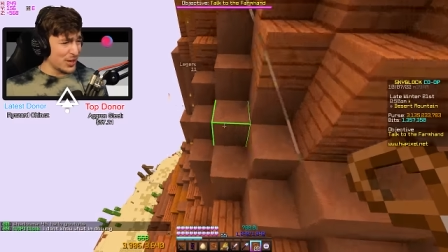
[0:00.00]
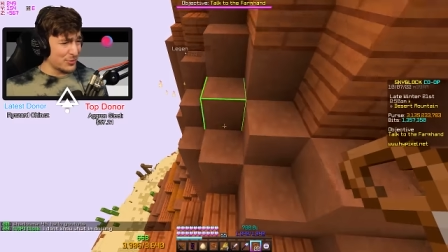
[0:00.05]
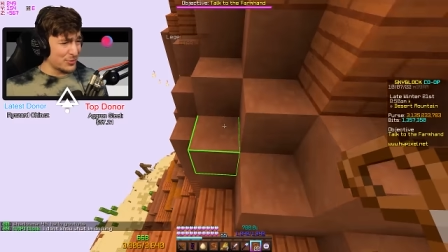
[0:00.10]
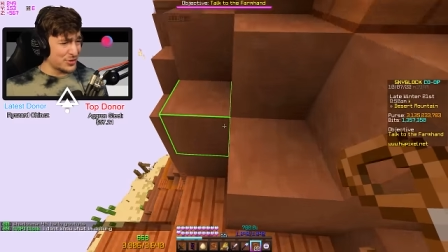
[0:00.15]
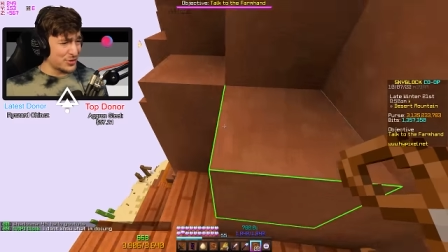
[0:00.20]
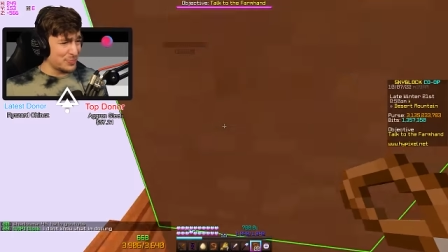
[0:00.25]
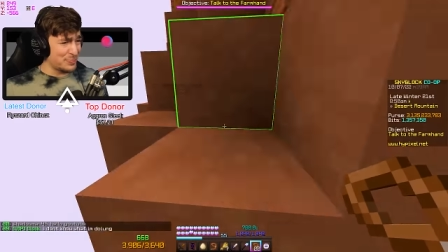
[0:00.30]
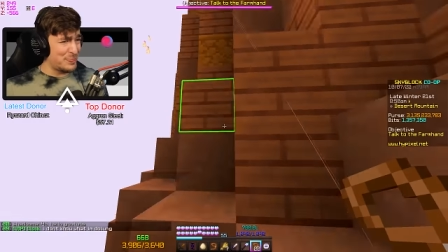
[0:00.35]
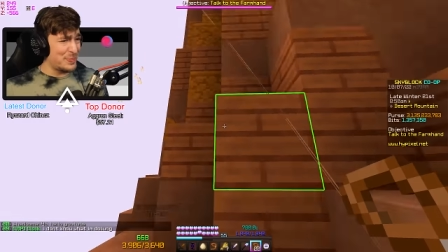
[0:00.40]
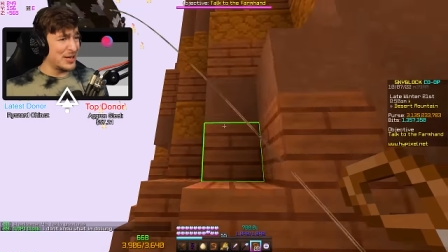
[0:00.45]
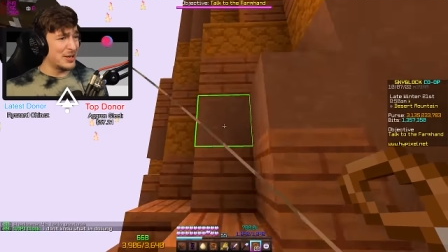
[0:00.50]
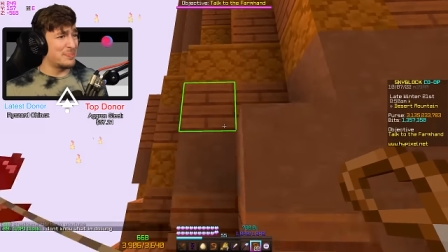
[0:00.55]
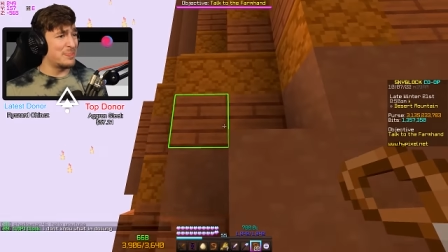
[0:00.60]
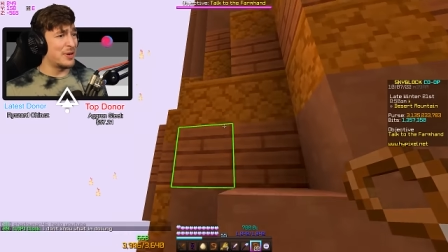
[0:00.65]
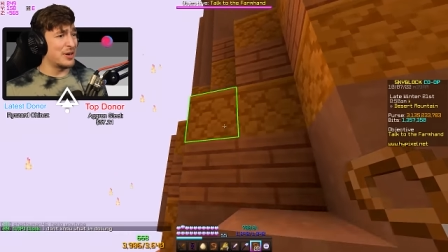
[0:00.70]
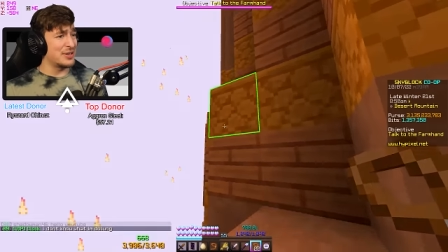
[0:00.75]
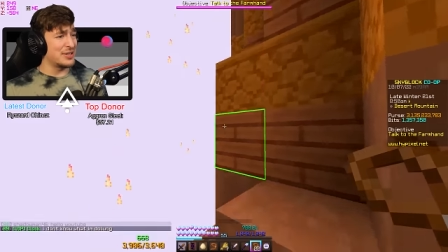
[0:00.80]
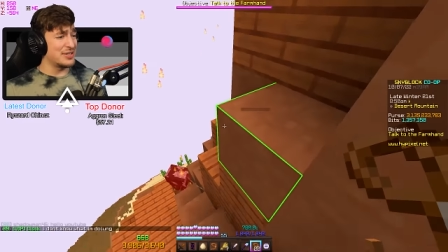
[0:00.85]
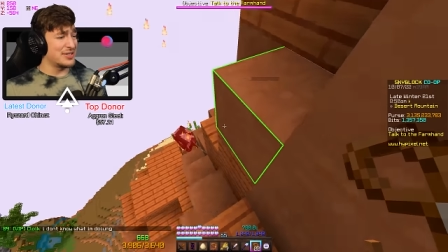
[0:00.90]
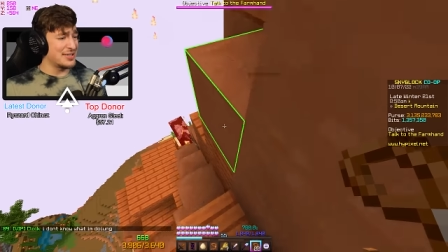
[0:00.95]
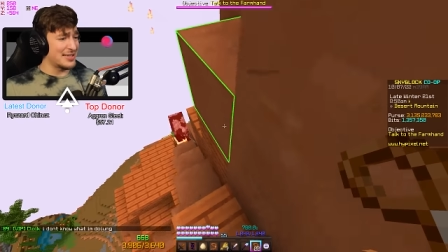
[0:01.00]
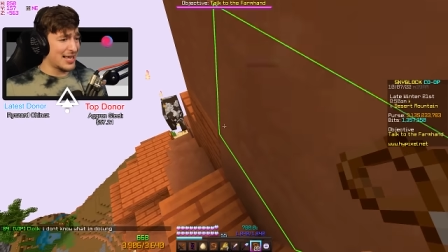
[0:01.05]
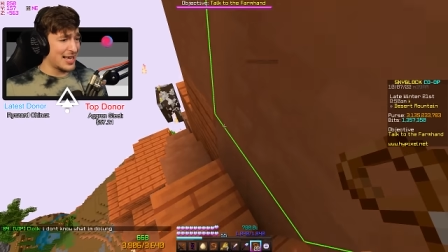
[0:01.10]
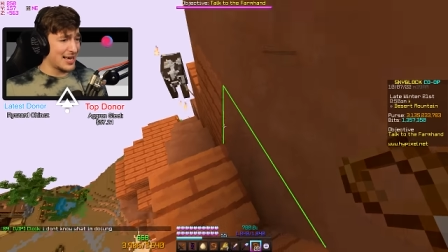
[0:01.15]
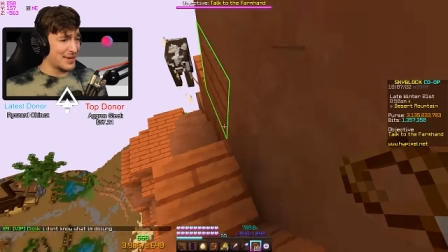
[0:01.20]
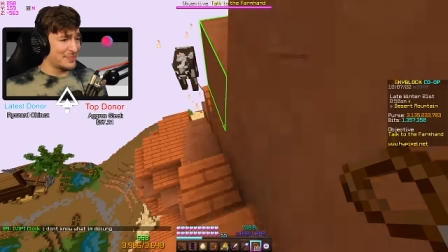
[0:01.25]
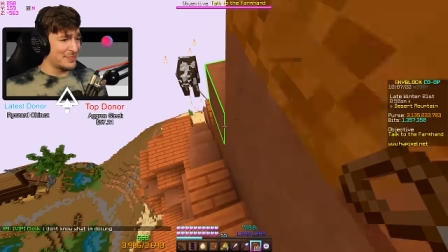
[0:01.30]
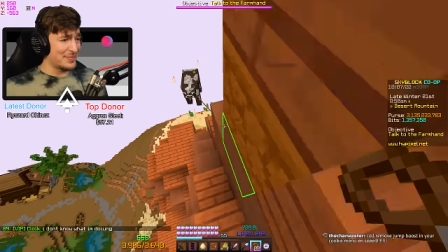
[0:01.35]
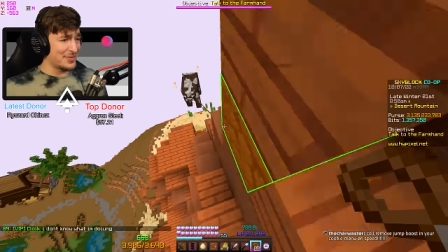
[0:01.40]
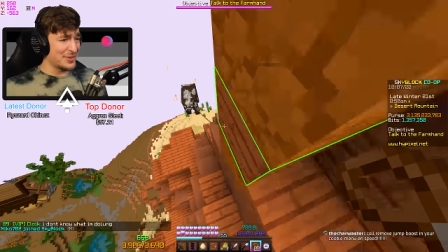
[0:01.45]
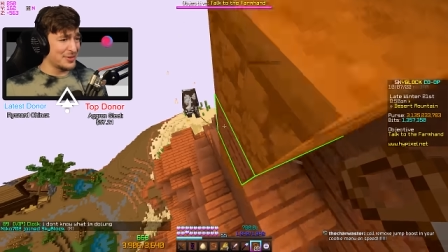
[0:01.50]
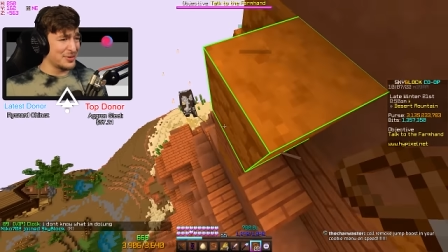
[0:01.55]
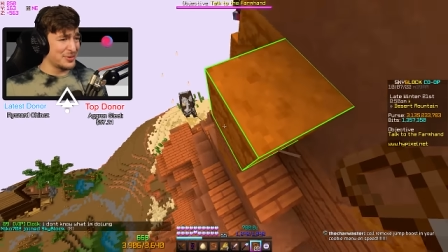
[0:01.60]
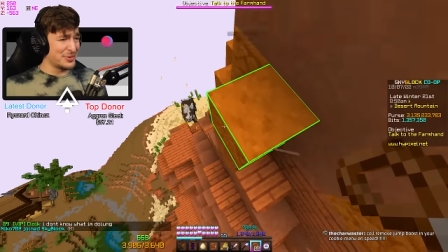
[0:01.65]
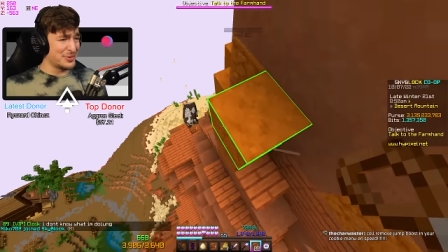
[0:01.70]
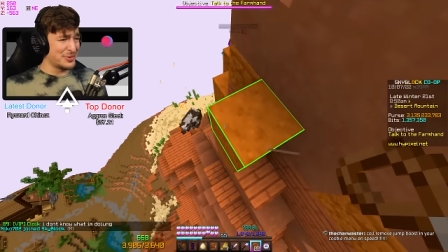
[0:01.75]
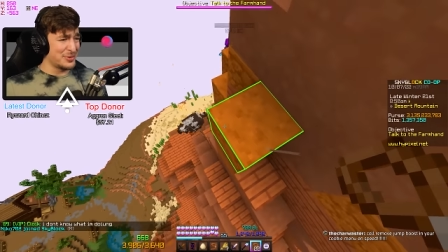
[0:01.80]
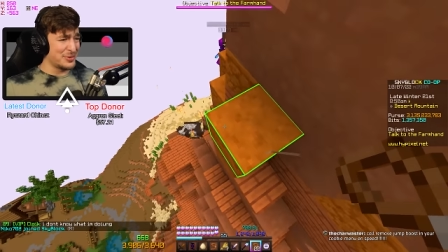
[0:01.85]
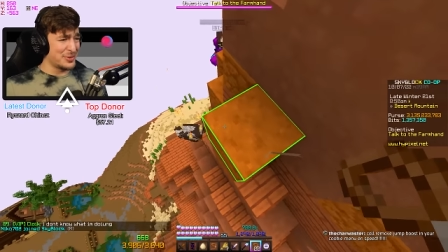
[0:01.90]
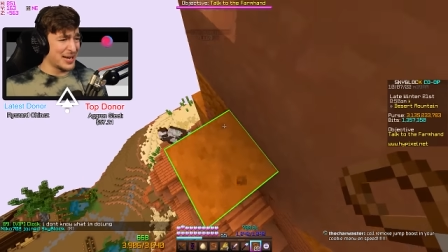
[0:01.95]
that was a big body slam.
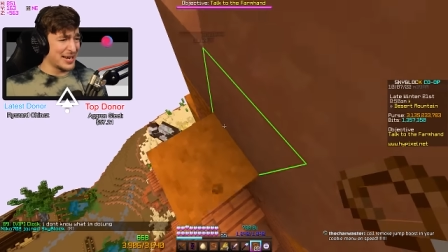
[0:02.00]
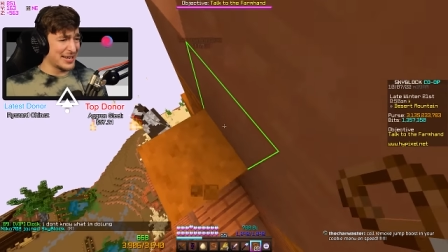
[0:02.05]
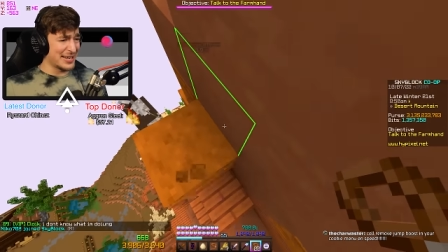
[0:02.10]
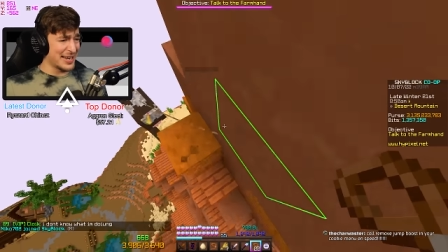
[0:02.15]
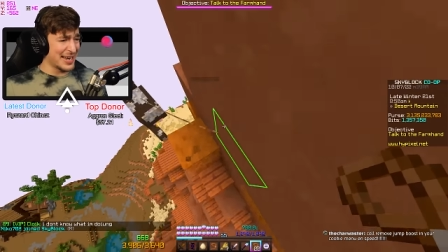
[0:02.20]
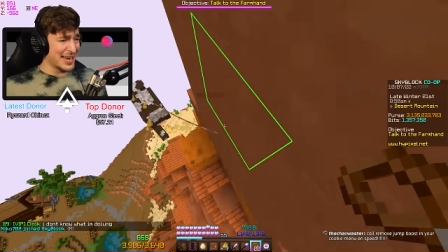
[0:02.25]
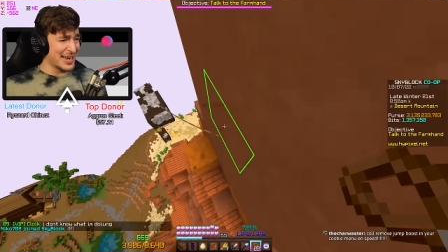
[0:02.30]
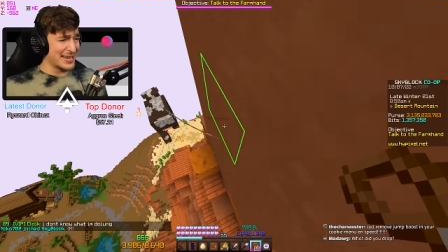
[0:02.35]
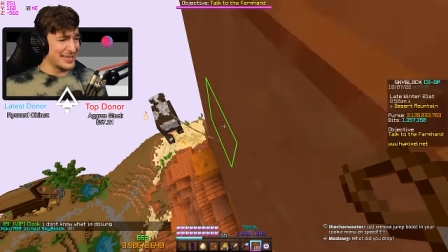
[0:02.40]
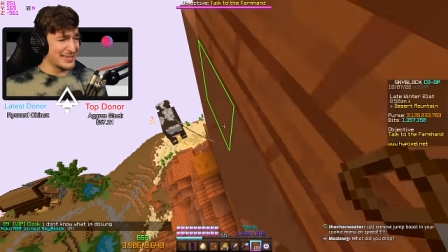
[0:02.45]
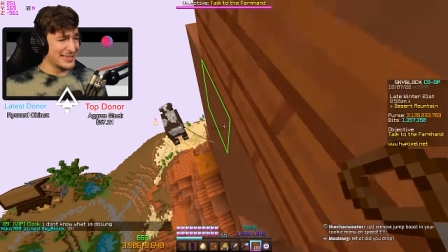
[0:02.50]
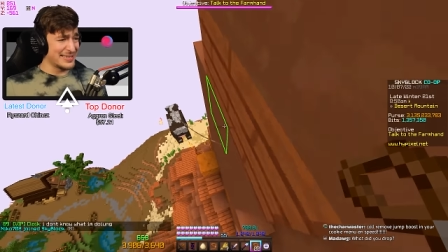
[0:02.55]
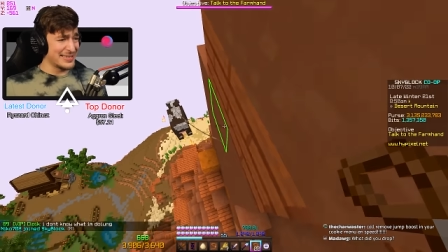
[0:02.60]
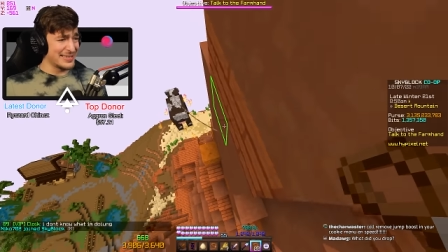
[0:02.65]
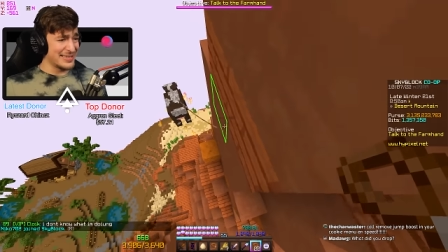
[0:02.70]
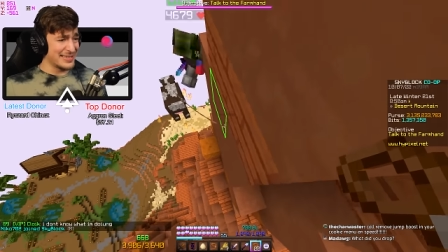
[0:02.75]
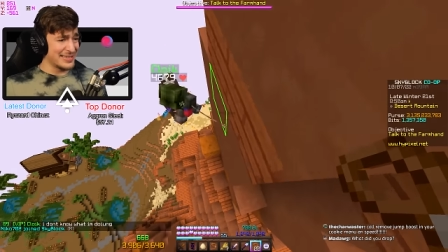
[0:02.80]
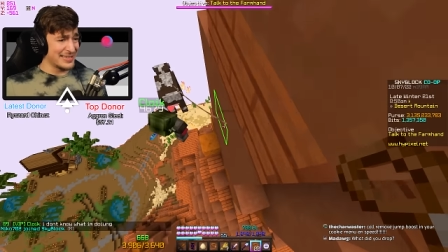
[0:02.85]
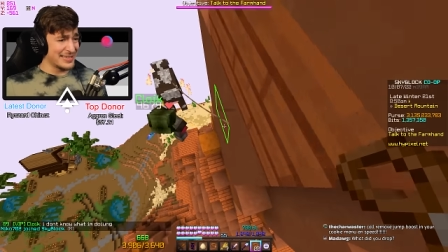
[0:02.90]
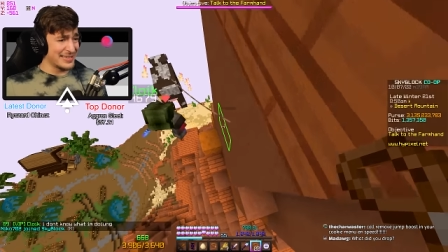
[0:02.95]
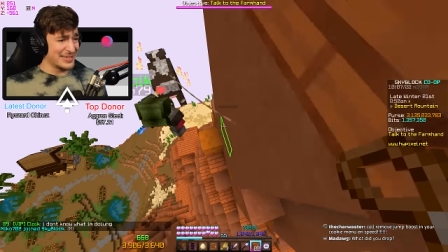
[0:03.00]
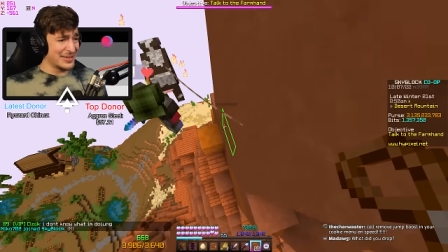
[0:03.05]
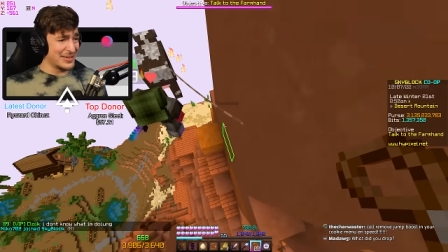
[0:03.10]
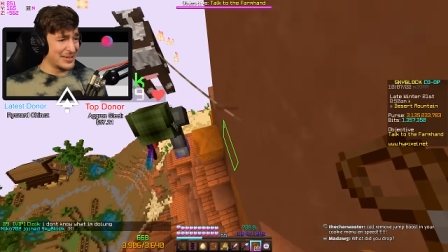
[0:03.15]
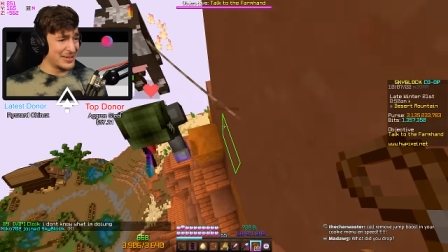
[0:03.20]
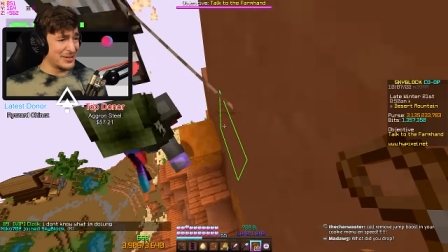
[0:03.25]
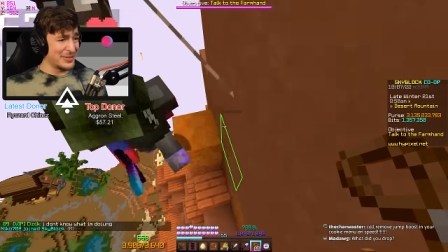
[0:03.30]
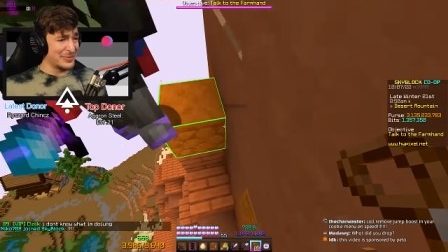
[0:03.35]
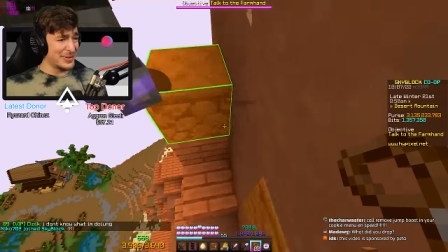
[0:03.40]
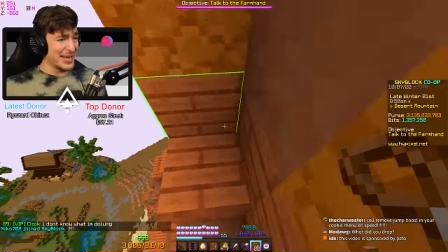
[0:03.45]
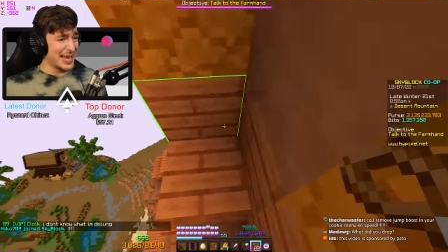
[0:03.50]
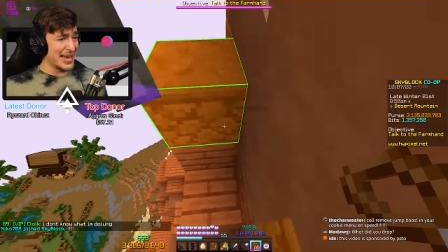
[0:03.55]
Oh, and again. Oh, we